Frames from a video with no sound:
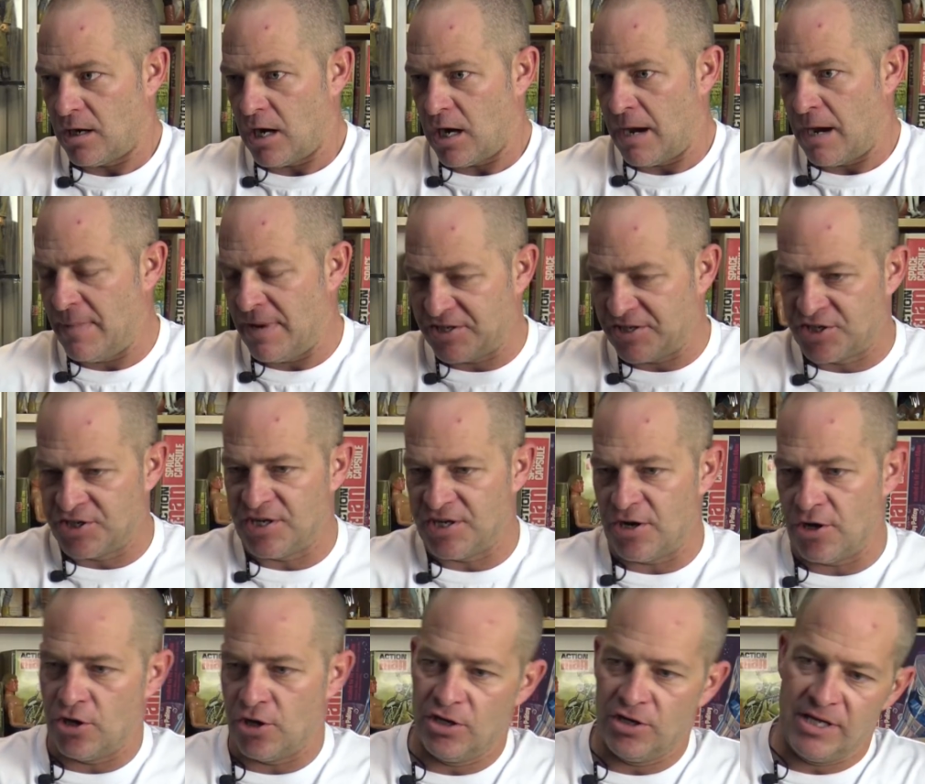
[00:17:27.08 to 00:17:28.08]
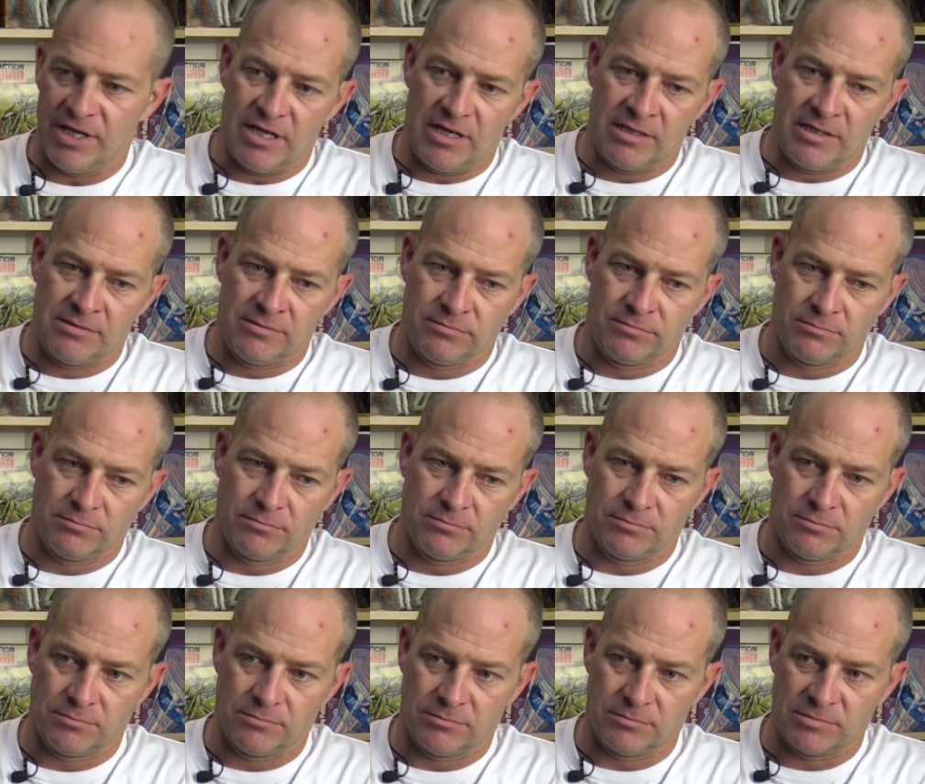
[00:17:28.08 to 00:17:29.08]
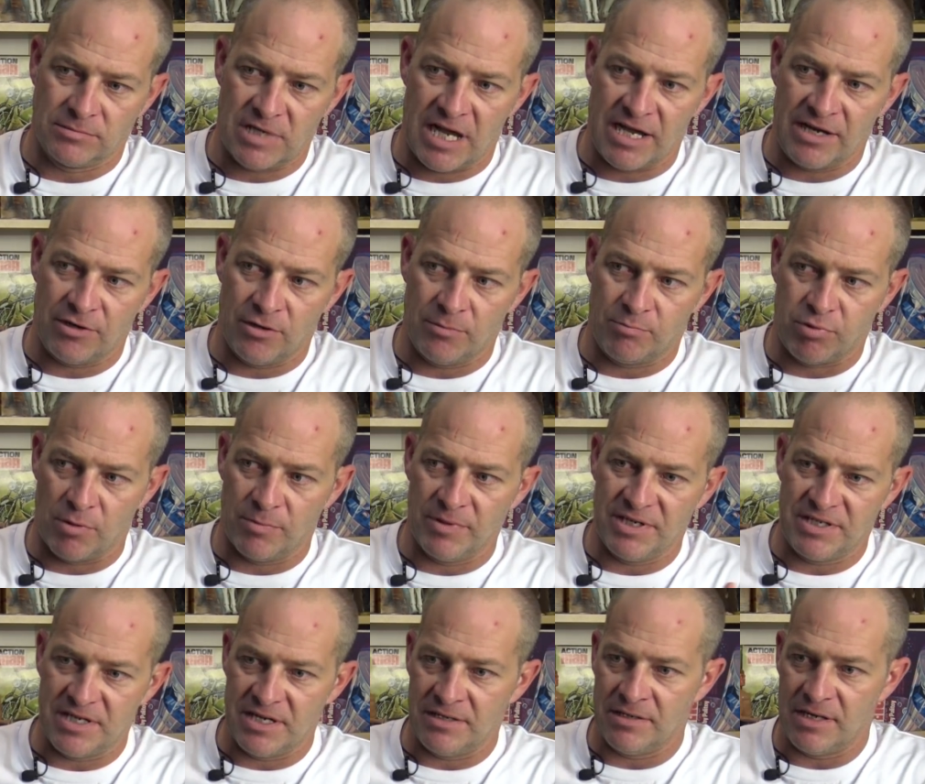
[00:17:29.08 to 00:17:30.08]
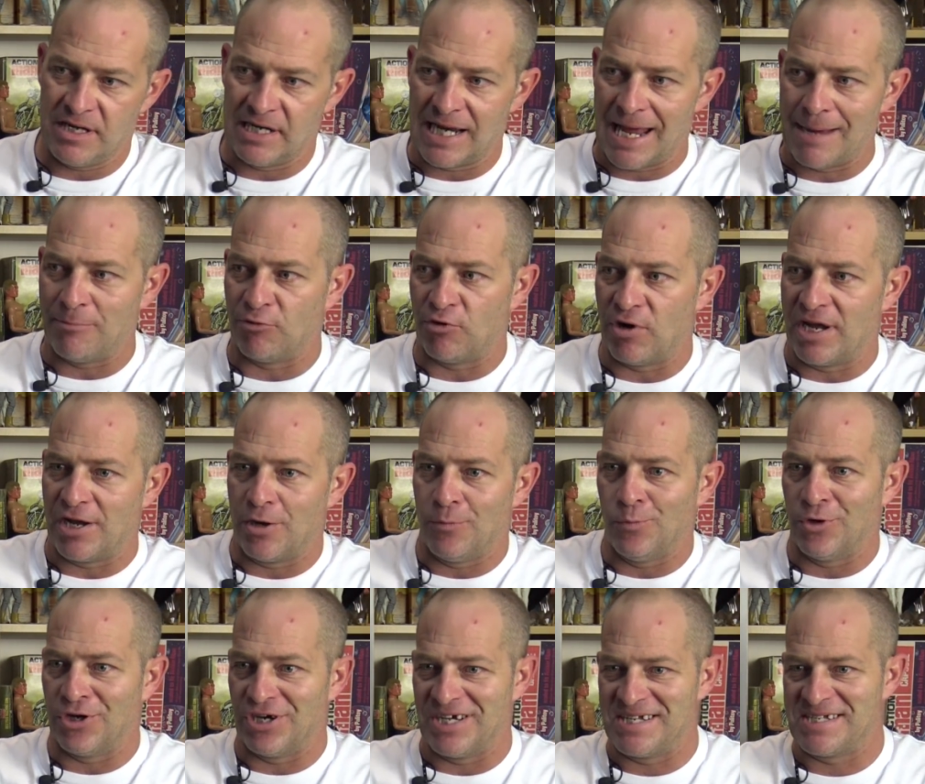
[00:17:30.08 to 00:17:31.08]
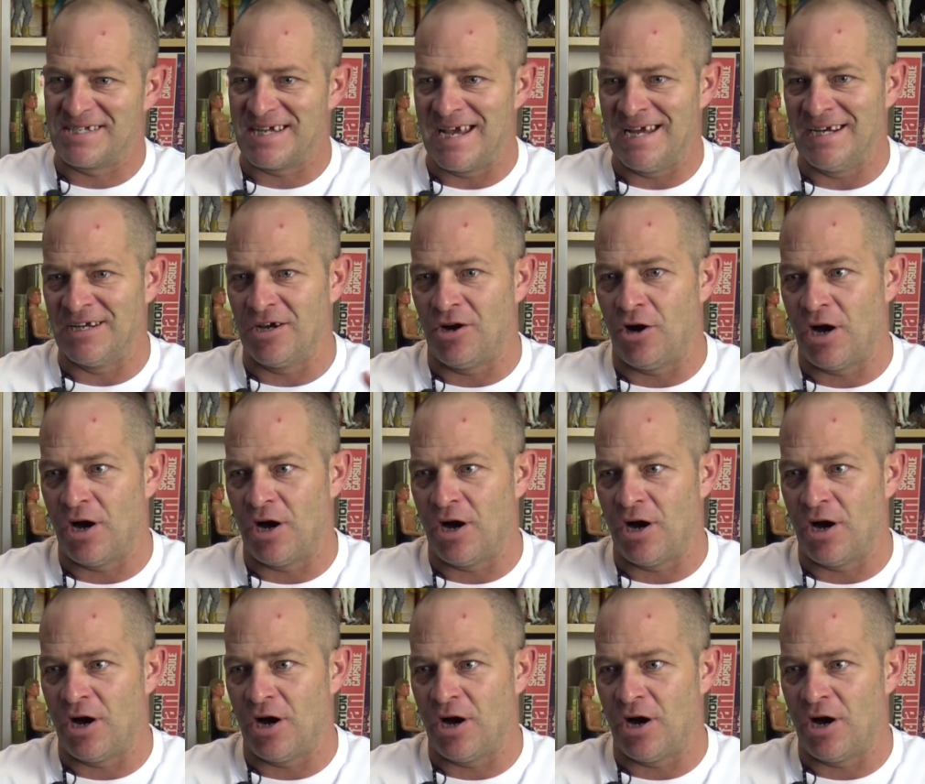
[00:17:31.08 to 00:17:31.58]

I mentioned it earlier, and I probably didn't elaborate on what I said.